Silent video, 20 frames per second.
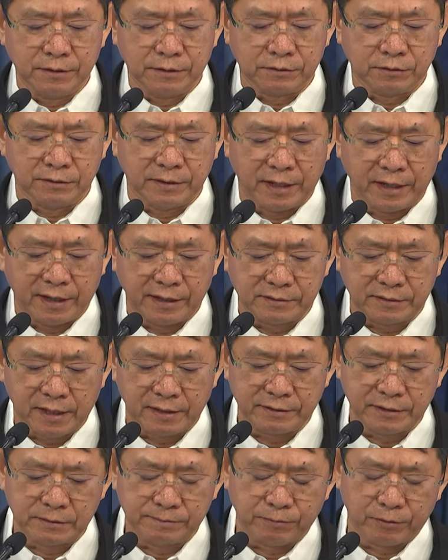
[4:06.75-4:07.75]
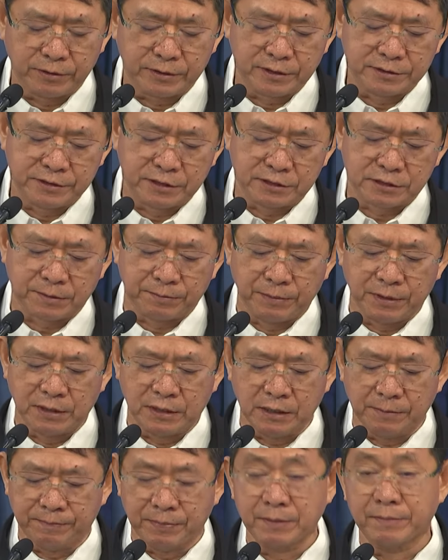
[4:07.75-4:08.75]
to the 846
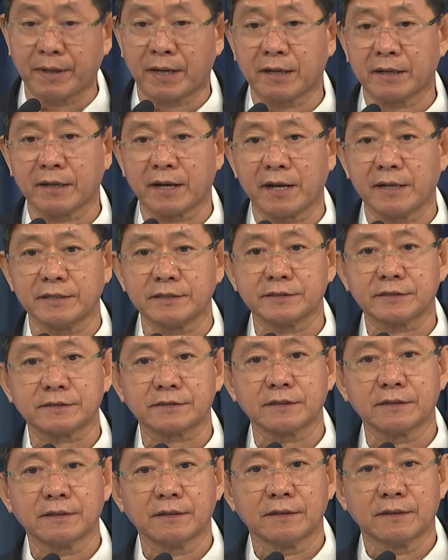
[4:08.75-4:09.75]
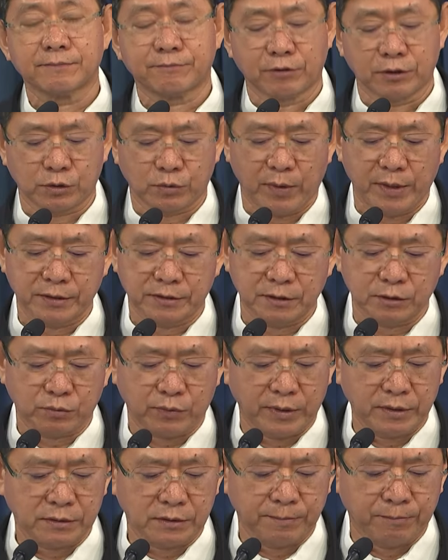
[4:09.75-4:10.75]
BDP barangays for
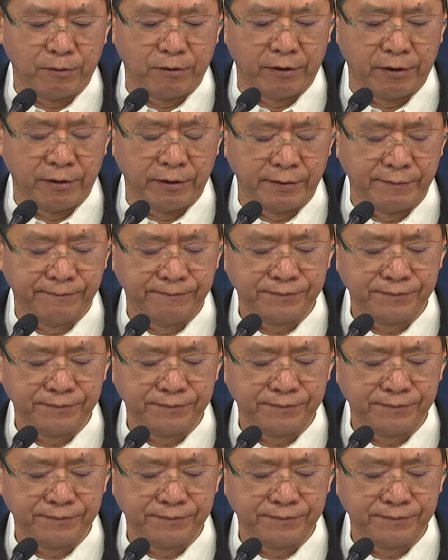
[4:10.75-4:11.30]
2024.